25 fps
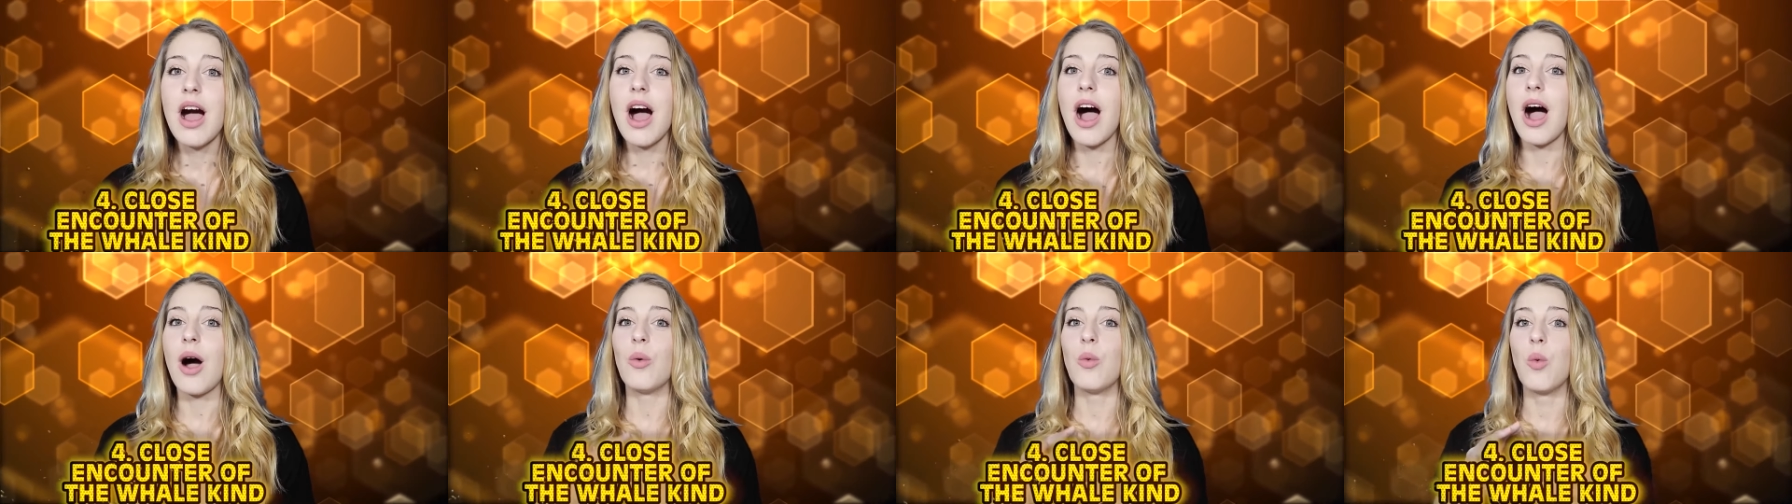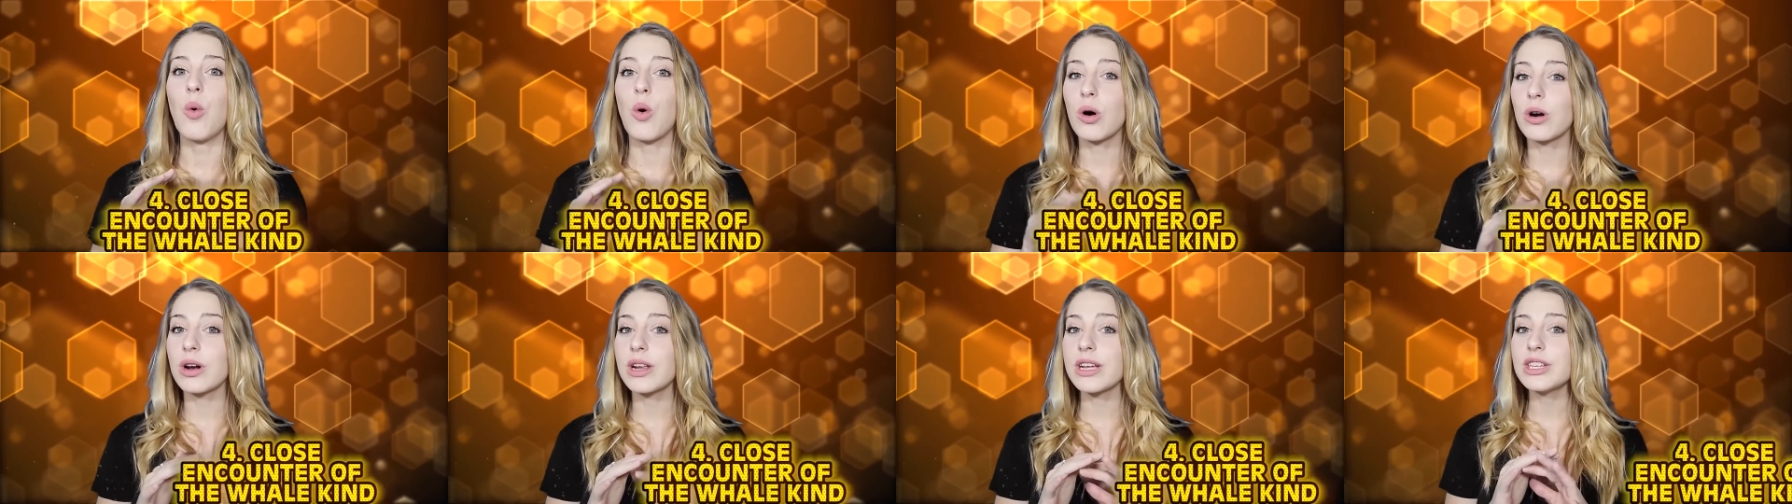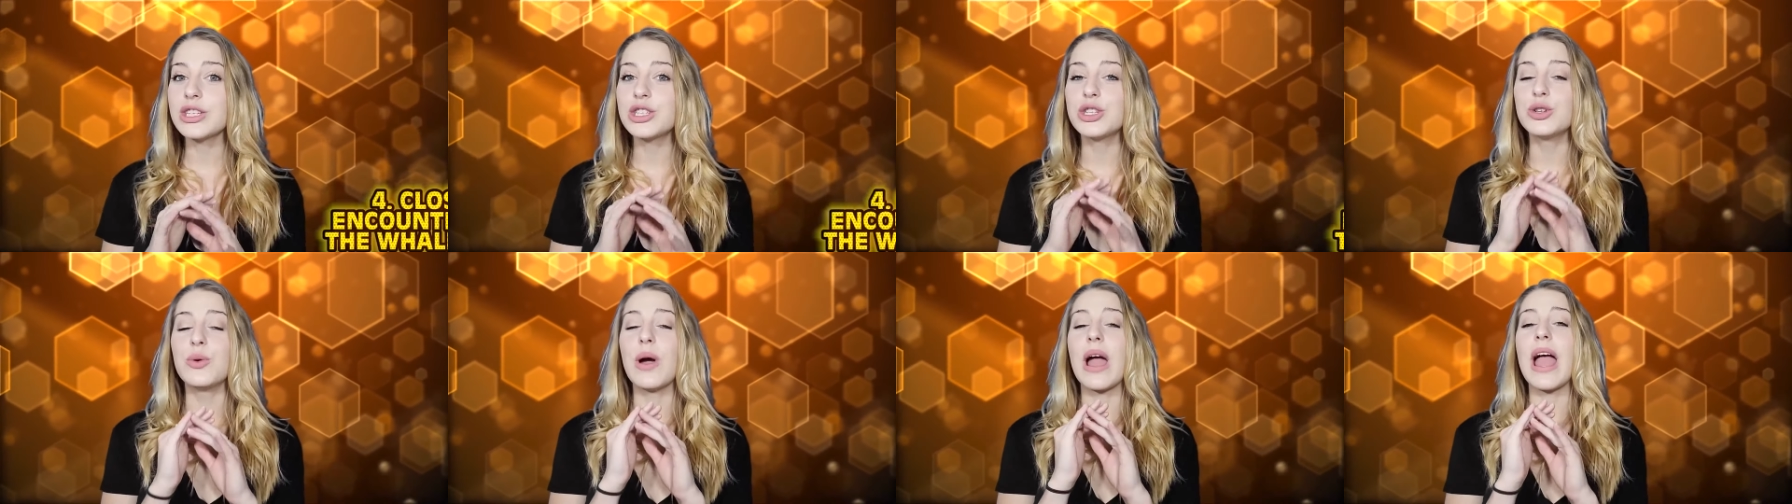A
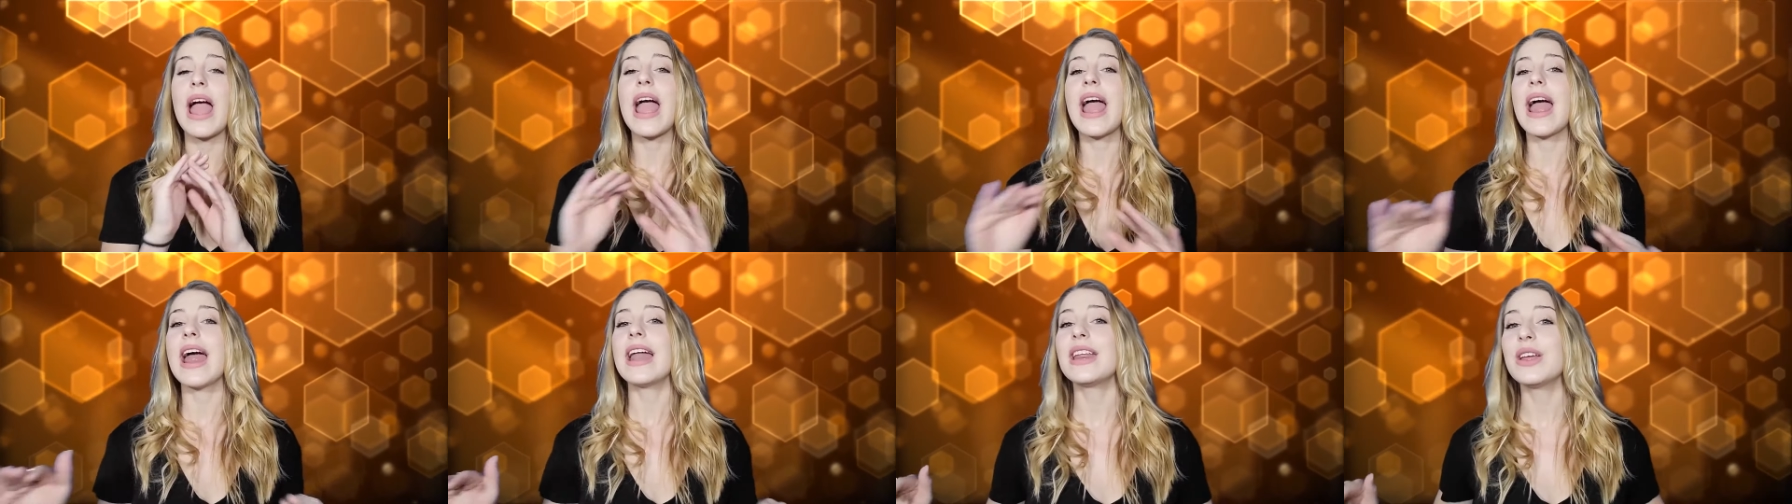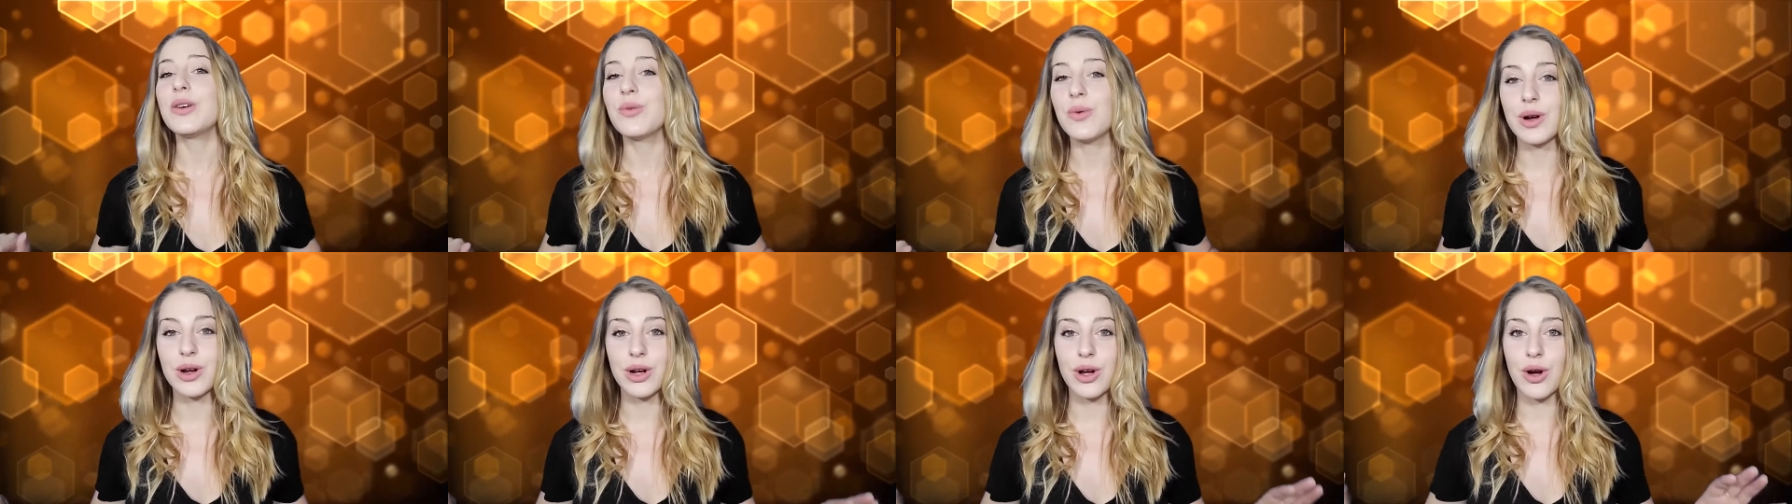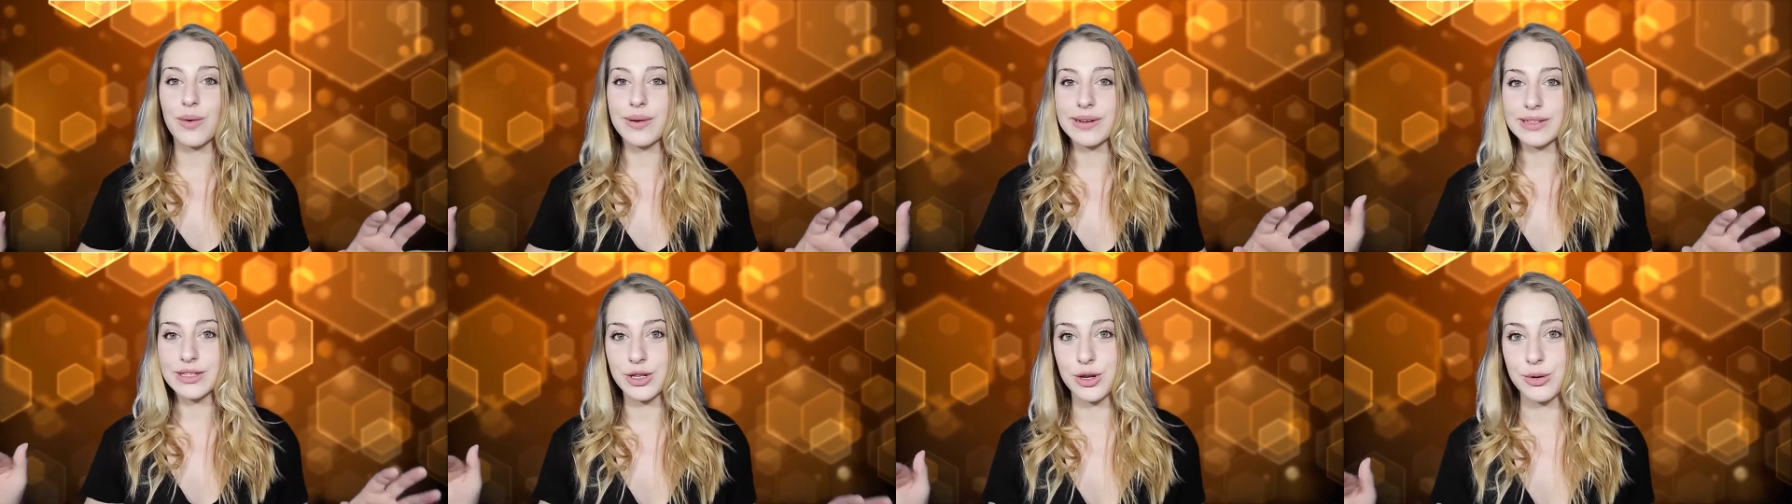warning to anyone
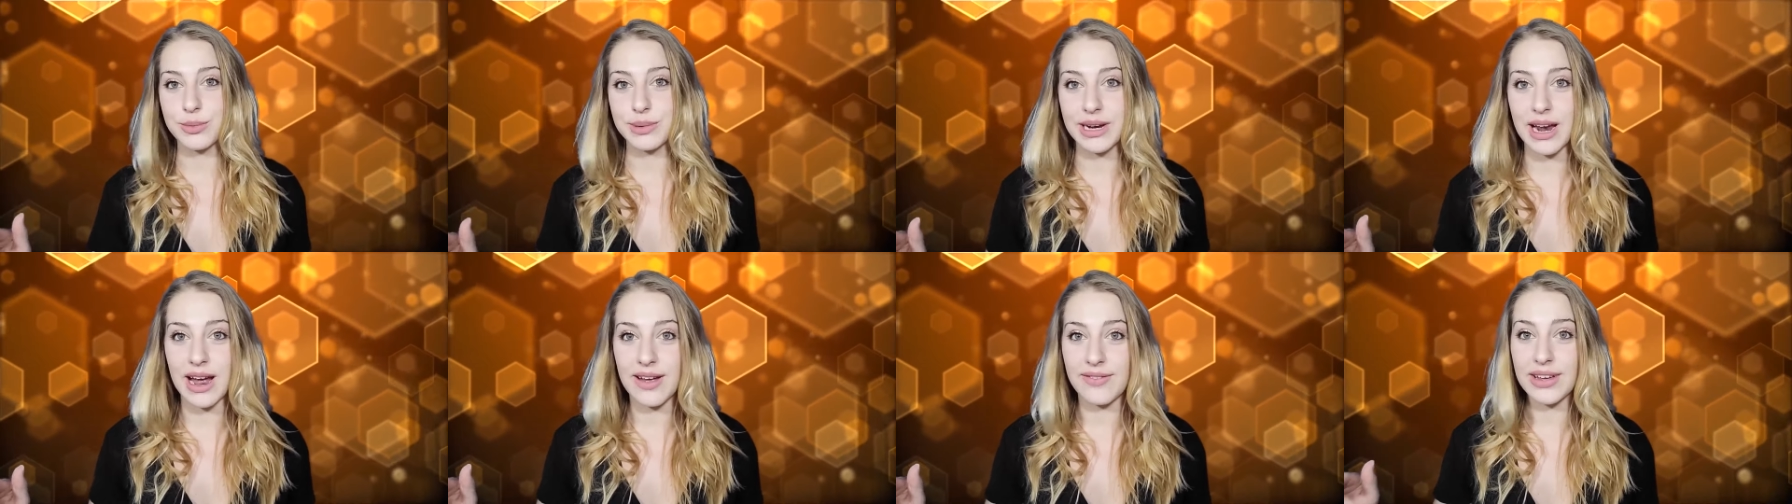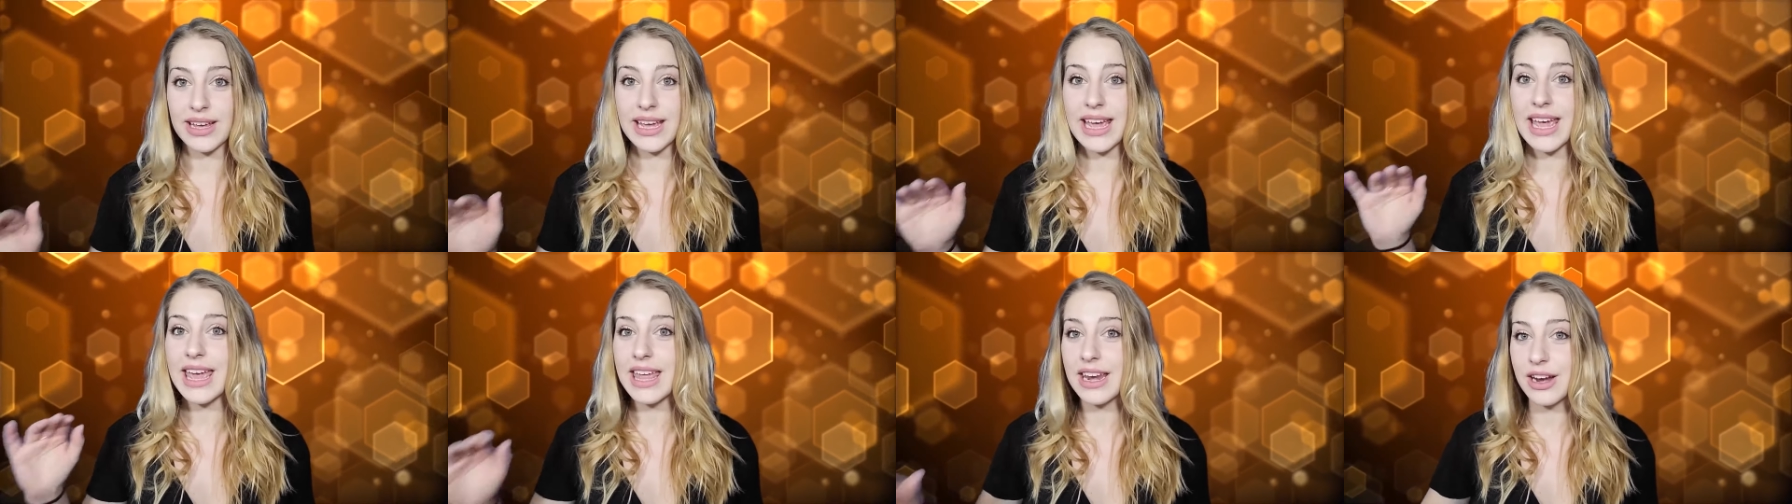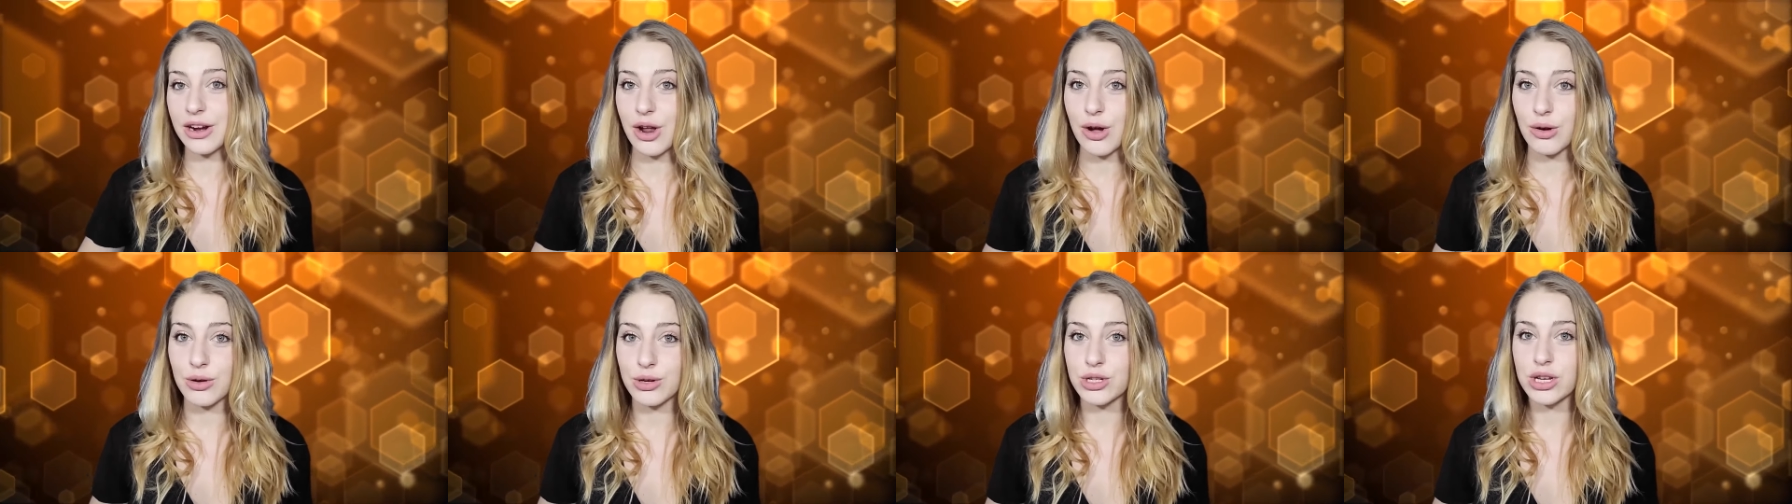going scuba diving in
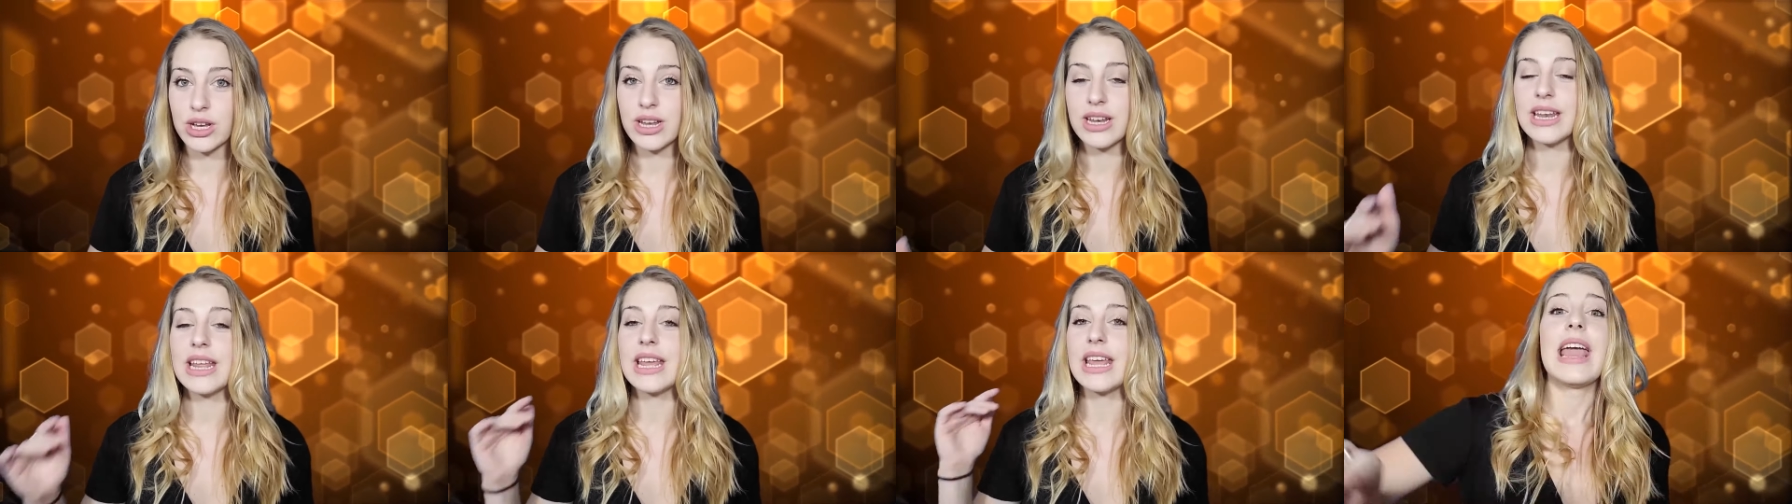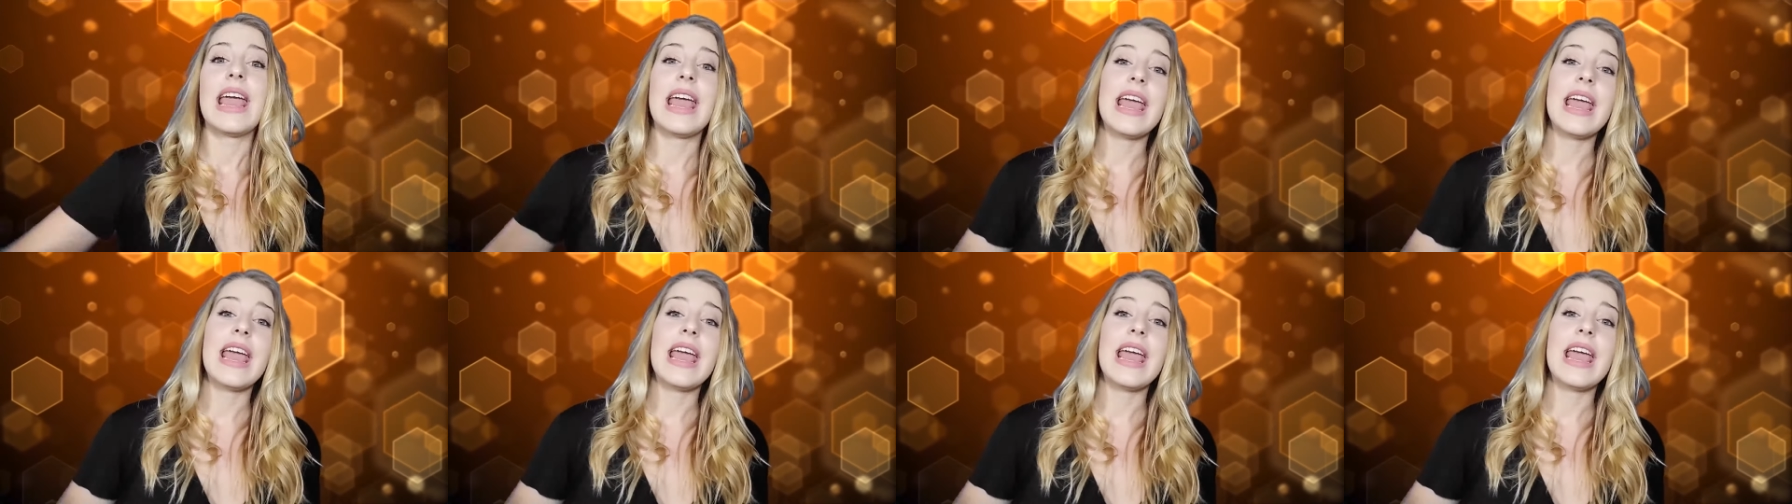an ocean.